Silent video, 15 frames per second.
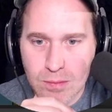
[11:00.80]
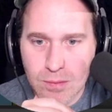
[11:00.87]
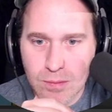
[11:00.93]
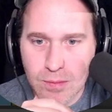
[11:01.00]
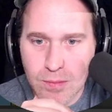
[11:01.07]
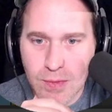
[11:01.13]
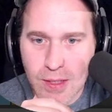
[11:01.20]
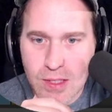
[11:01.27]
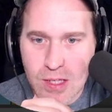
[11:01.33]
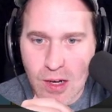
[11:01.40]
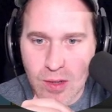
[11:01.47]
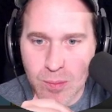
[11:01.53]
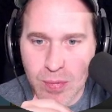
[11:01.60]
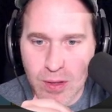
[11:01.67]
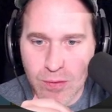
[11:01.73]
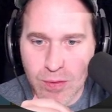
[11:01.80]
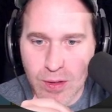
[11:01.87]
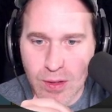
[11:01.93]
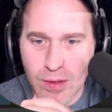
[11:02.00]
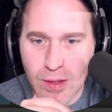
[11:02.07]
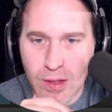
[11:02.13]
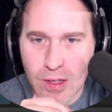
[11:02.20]
It's sounding
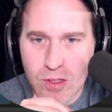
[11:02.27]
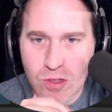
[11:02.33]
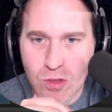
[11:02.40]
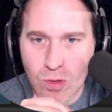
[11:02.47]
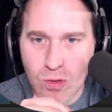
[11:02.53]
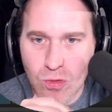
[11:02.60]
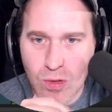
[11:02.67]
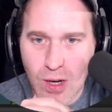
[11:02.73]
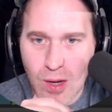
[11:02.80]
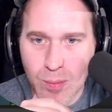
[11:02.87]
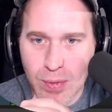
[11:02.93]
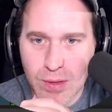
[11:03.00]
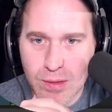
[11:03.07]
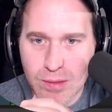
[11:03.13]
beefier, then let's do a drop.